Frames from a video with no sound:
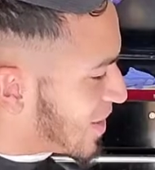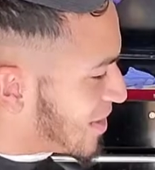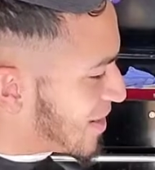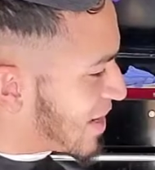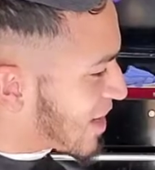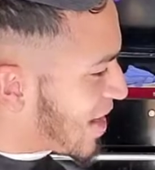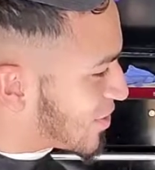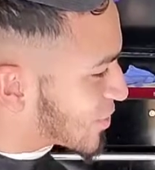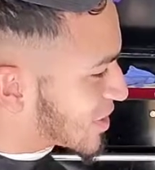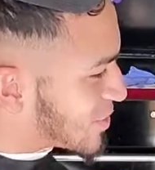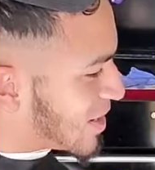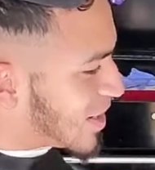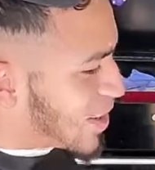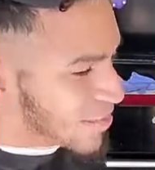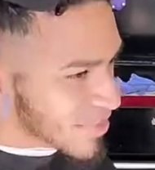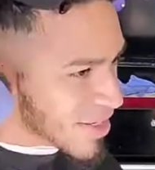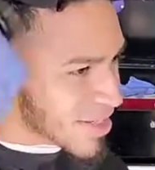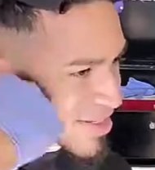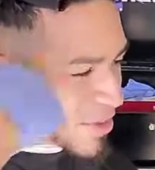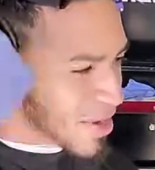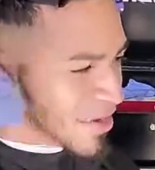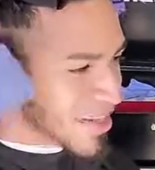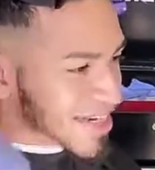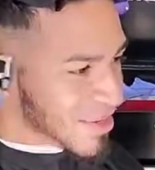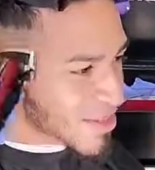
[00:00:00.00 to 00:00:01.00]
For those of
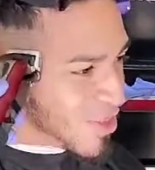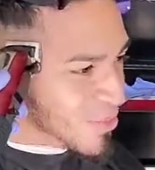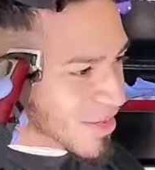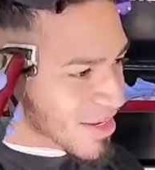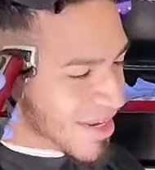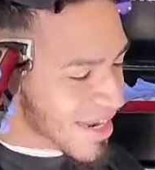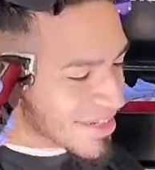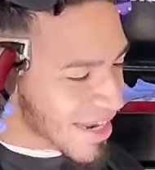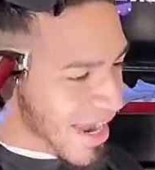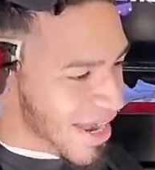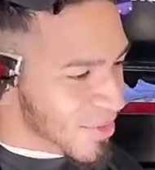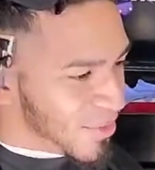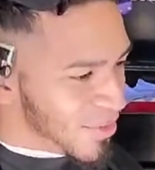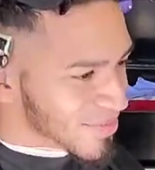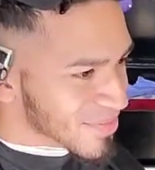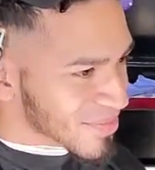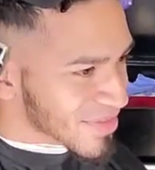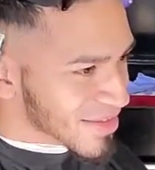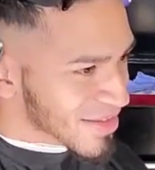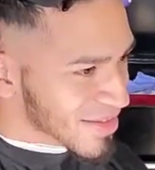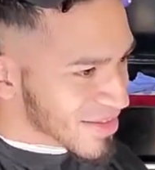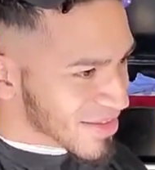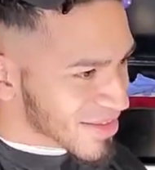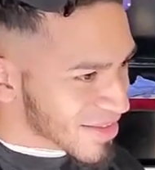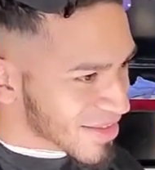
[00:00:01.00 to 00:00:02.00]
you who
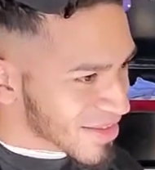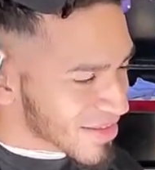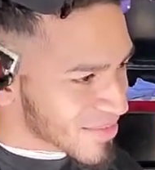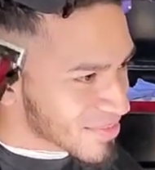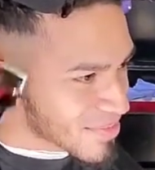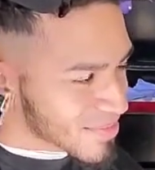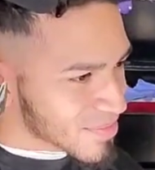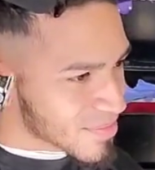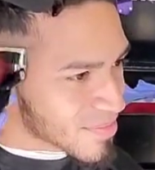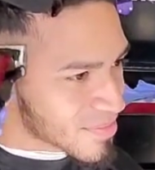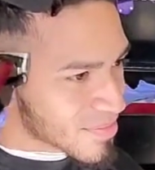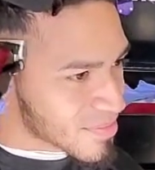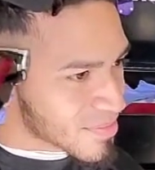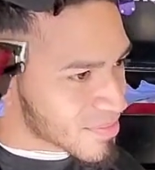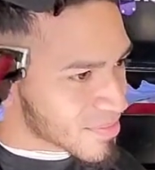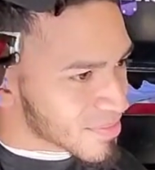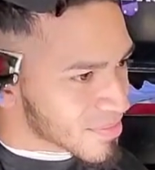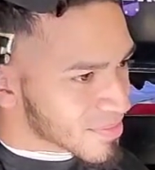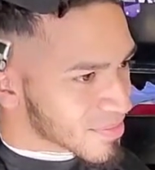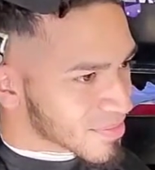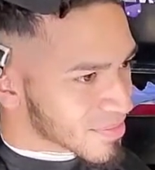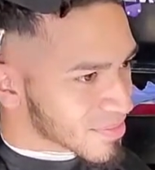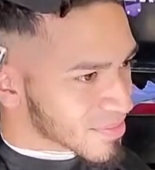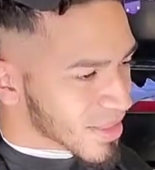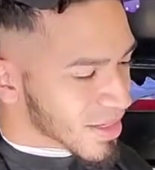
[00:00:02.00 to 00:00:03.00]
actually have seen a lot of
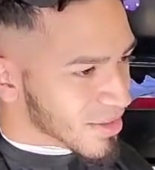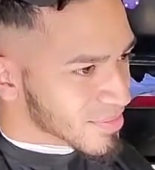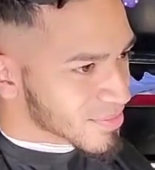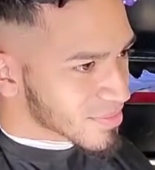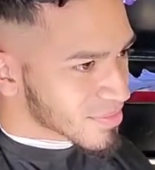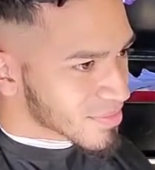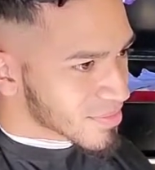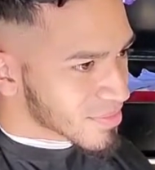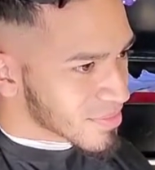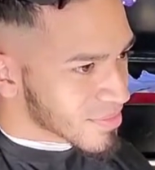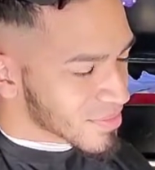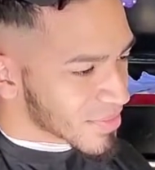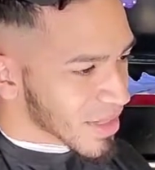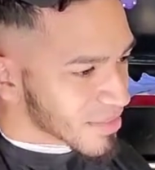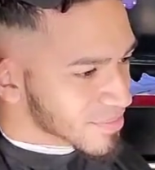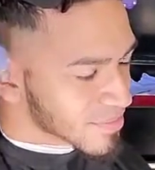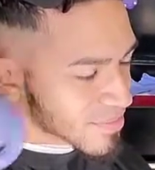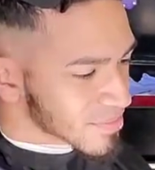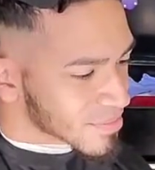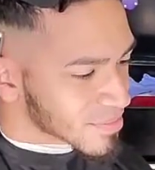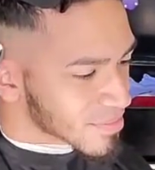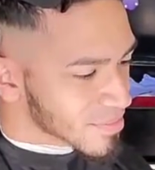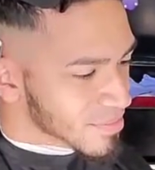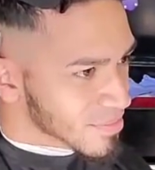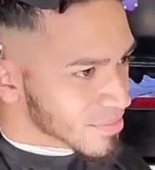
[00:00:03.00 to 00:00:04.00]
tutorials and a
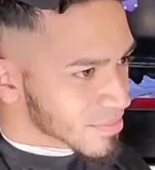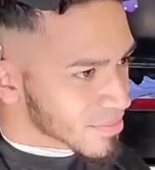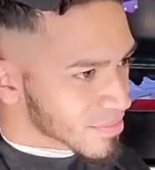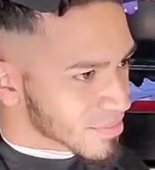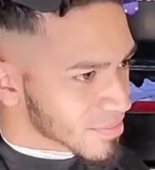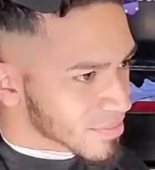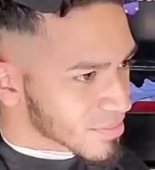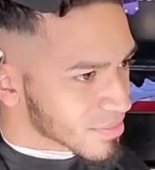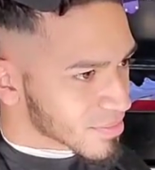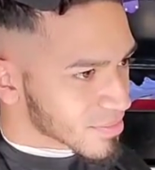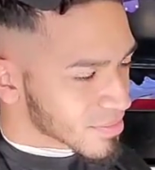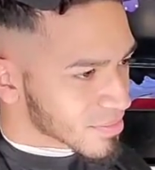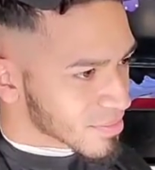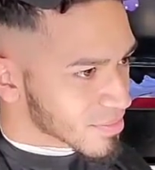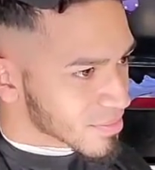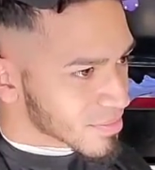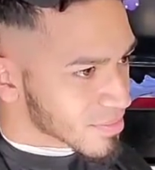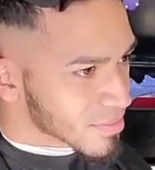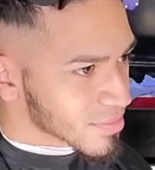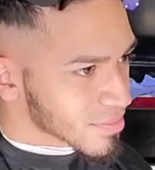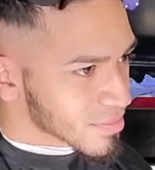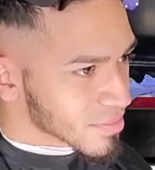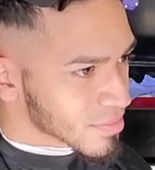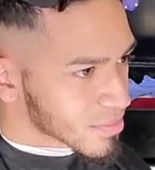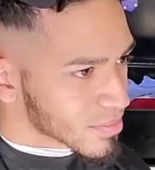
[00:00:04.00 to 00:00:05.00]
lot of
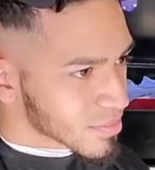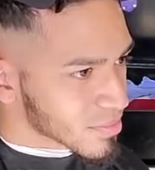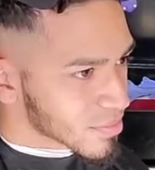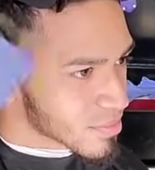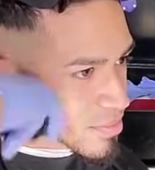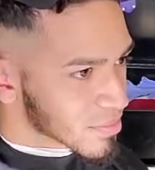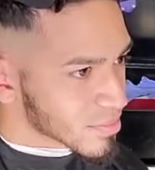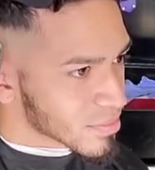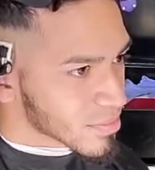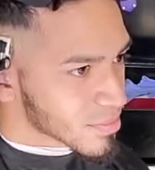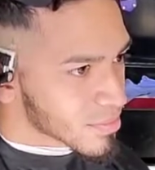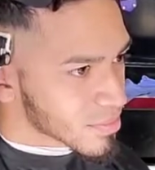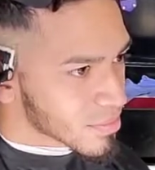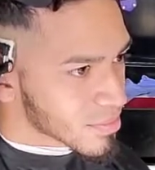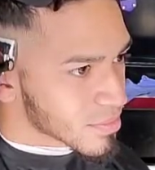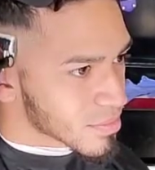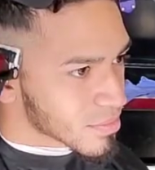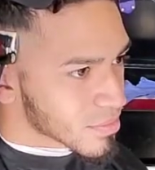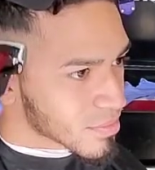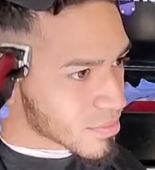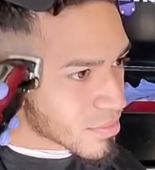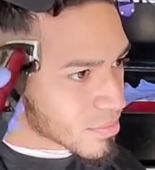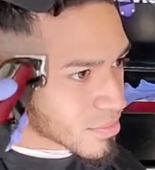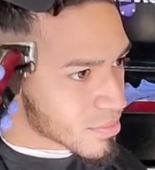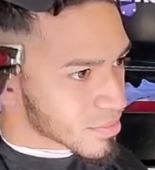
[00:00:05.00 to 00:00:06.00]
people cutting hair,
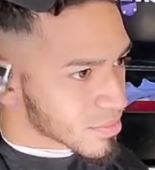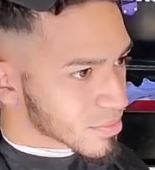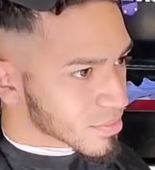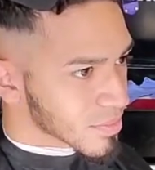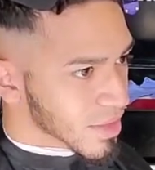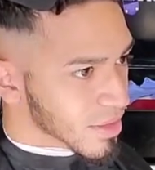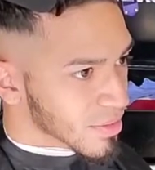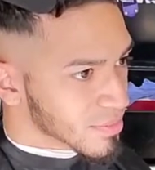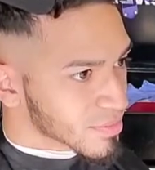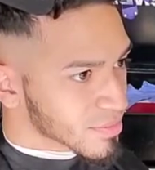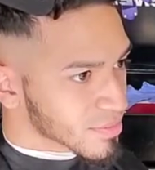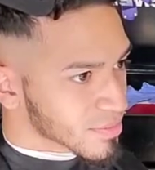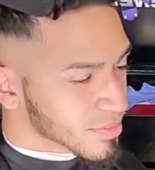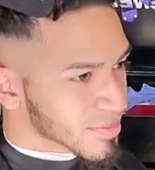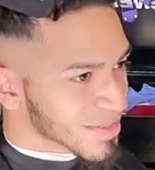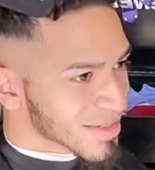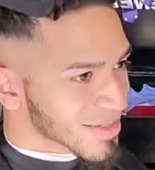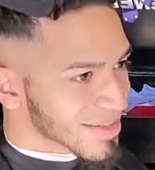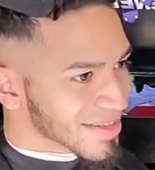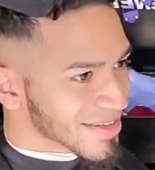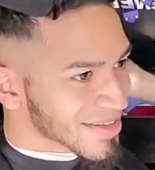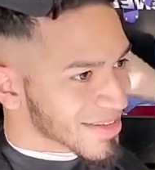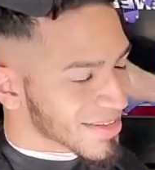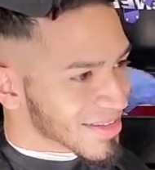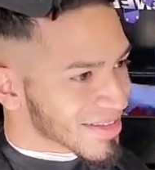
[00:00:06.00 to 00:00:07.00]
I see that
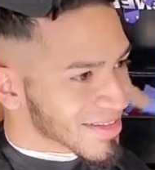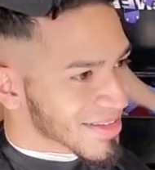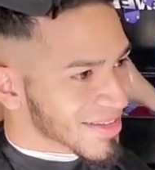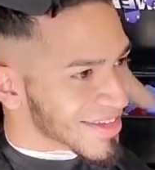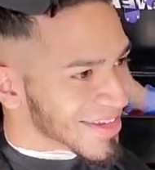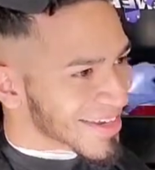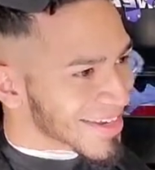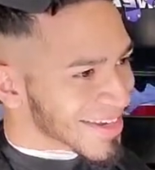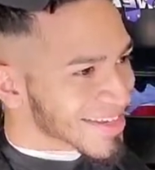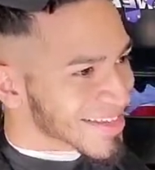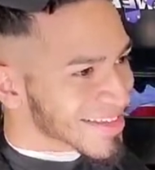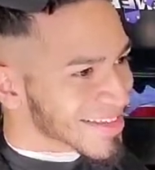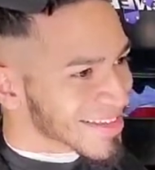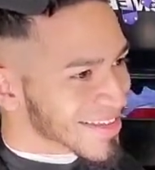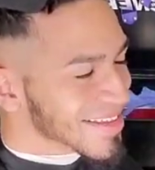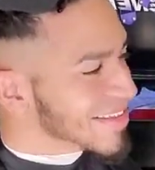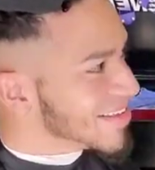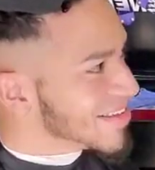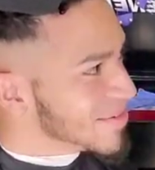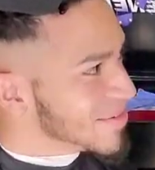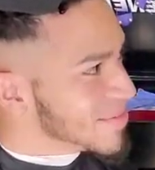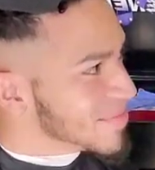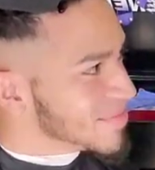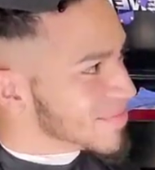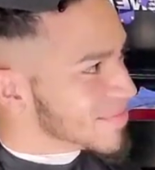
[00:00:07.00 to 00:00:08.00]
they go against
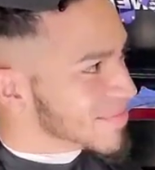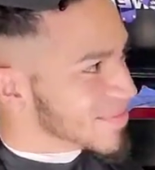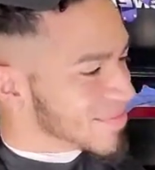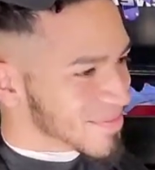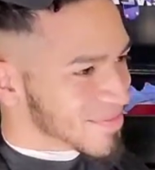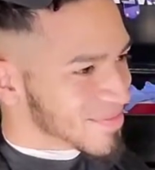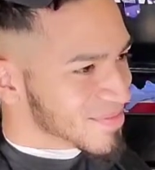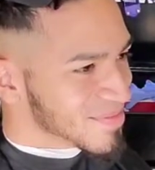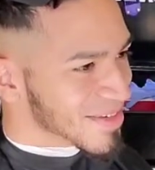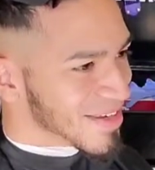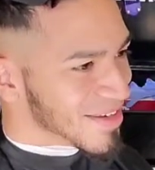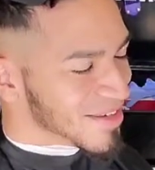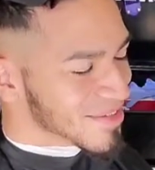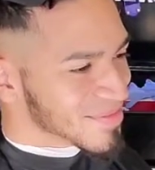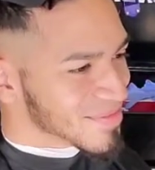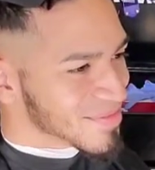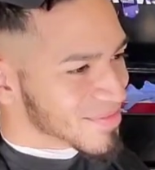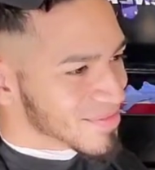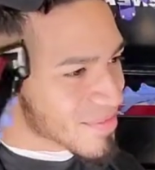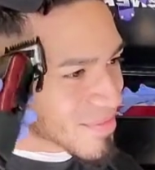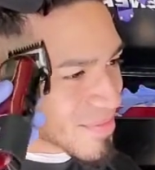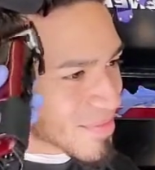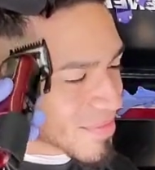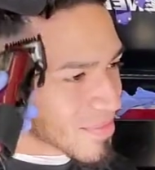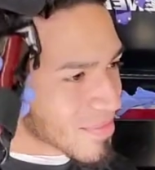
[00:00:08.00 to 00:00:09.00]
it,
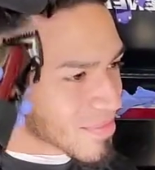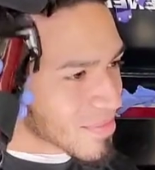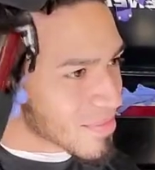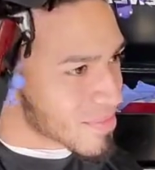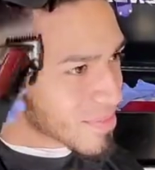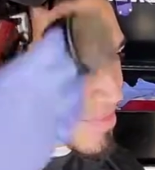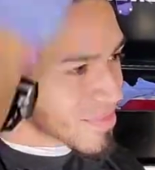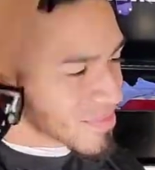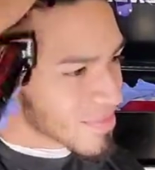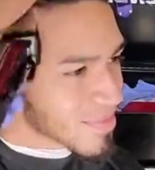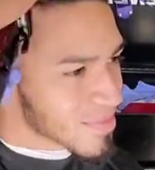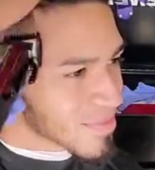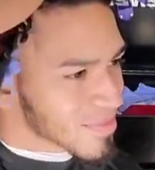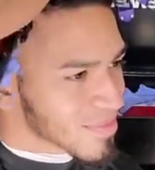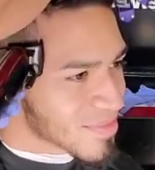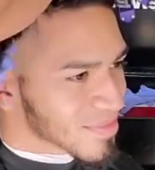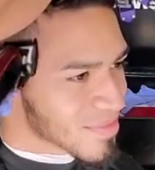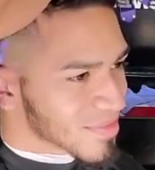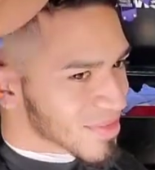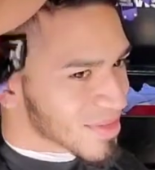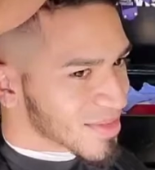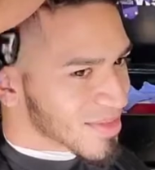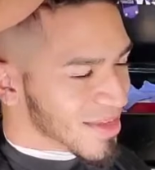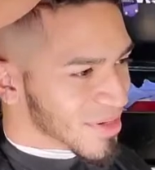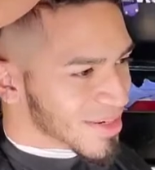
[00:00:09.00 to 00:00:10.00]
almost like make the
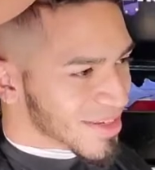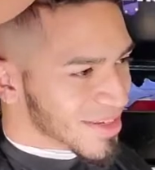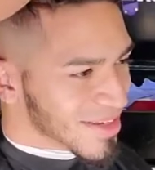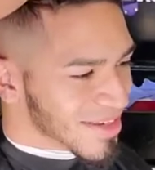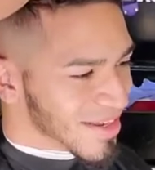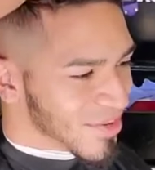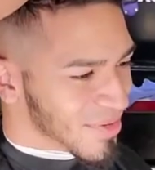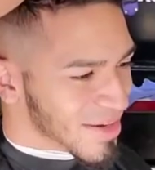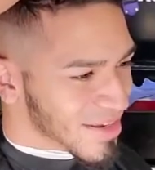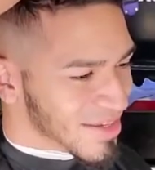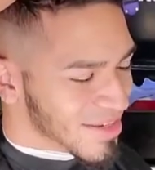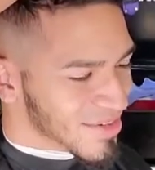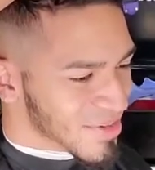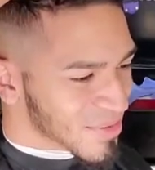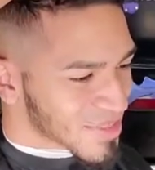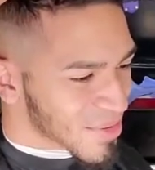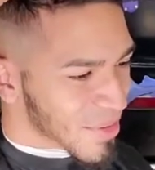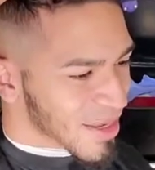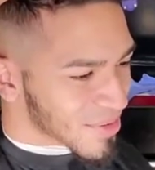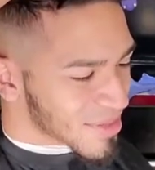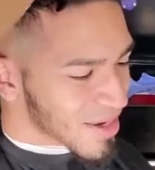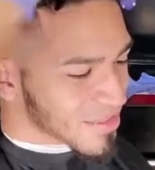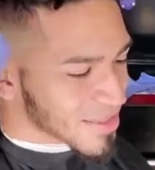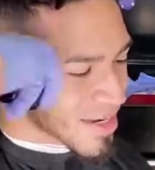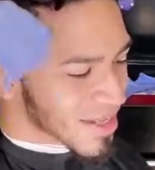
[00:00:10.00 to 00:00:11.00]
line real sharp,
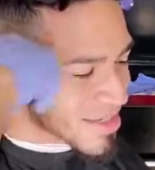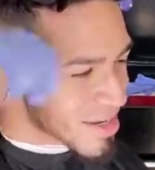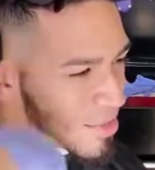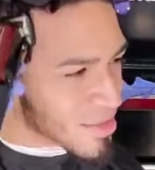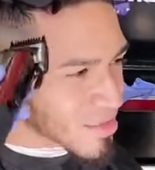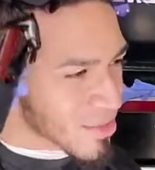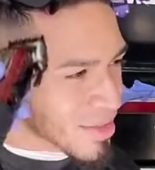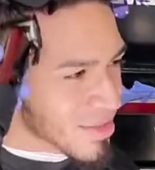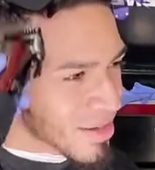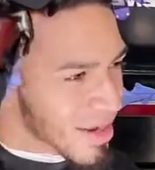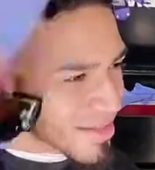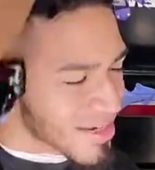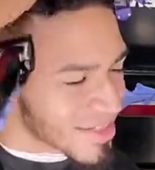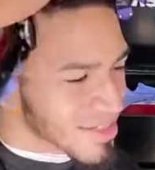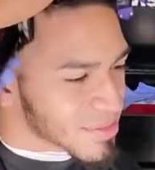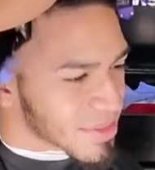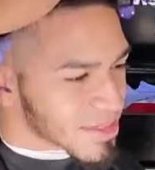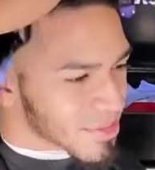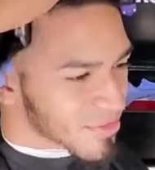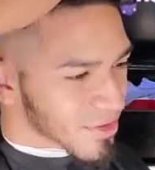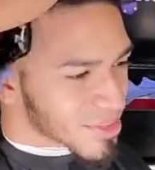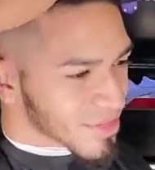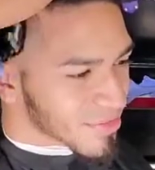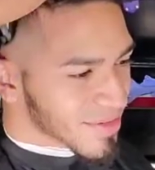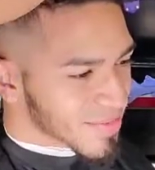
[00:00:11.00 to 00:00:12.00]
and then they gotta go
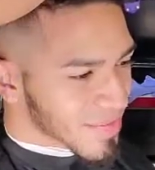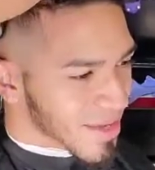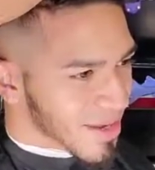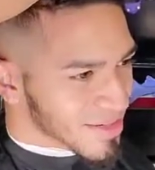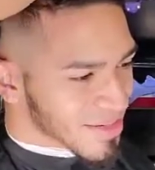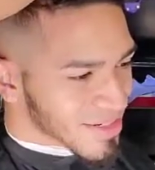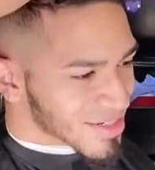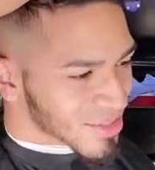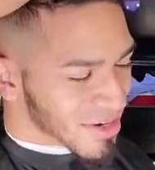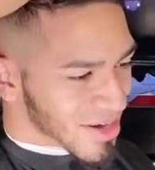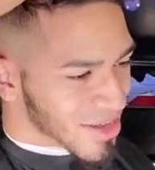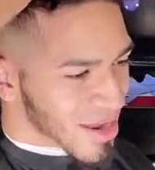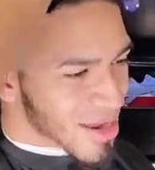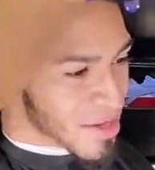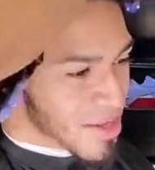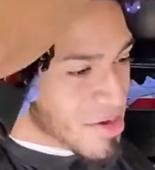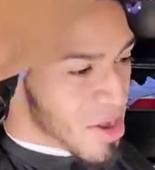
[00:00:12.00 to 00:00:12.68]
back and forth.